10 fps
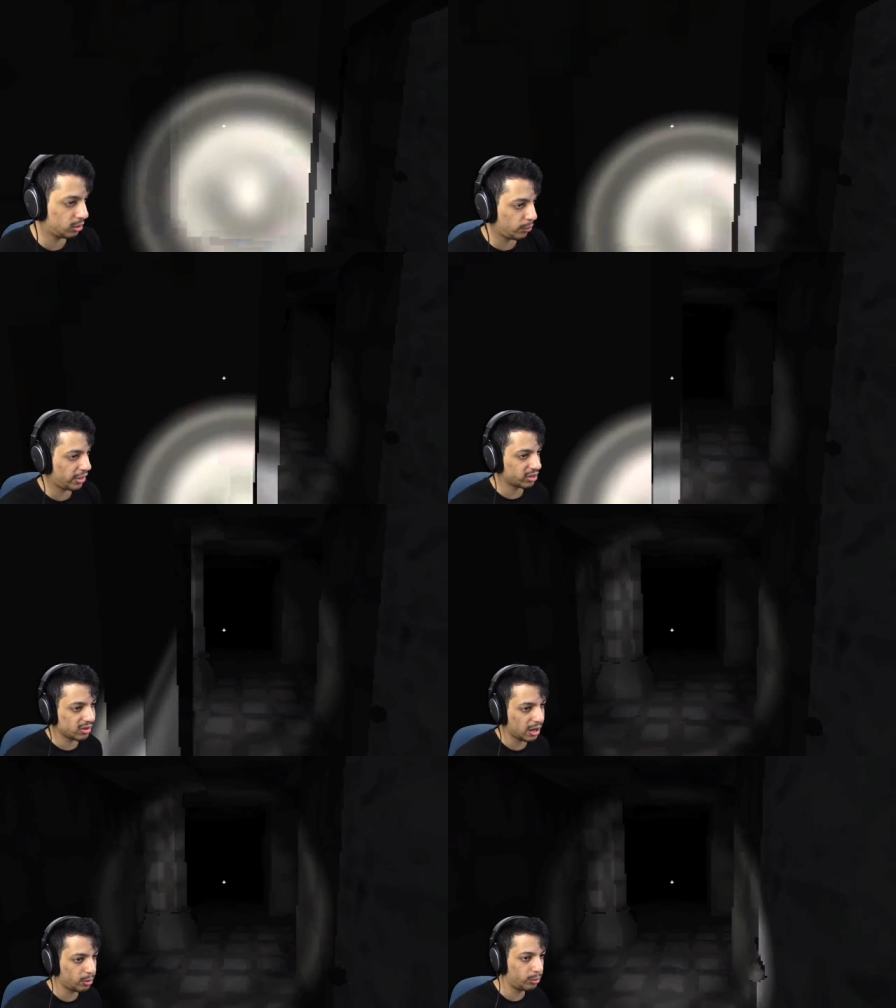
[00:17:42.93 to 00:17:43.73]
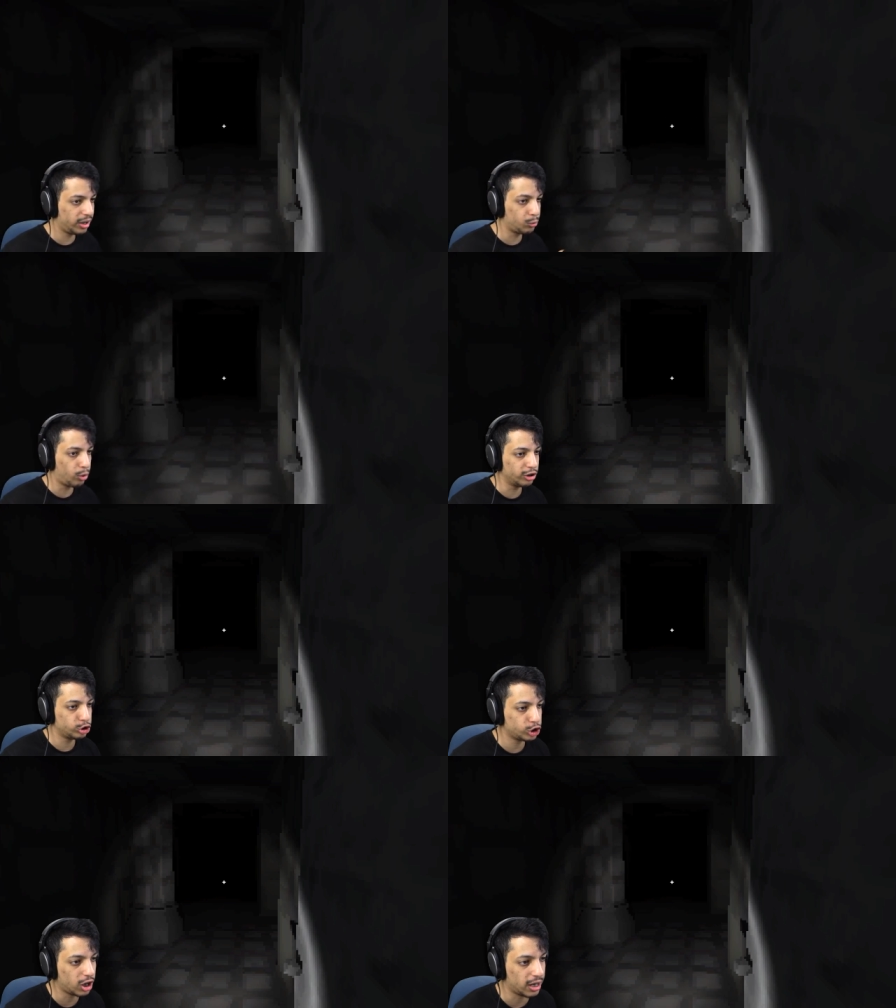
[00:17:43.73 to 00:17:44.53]
do this now in one
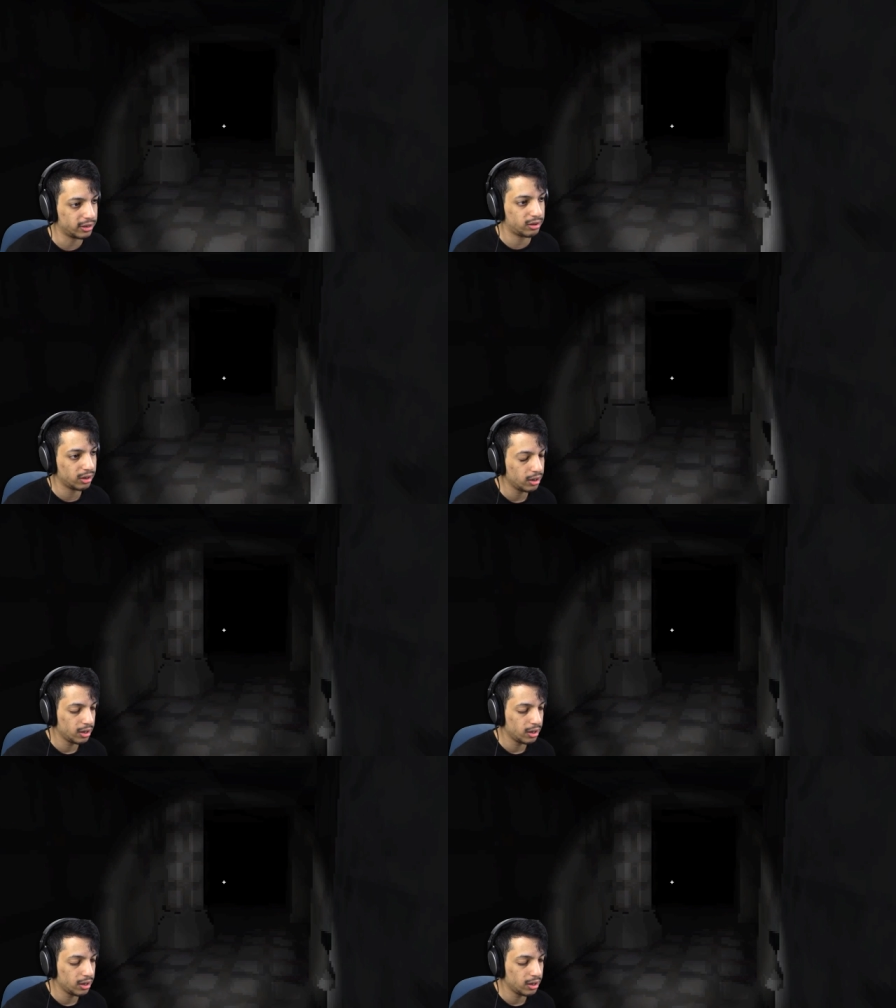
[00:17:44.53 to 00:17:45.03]
shot.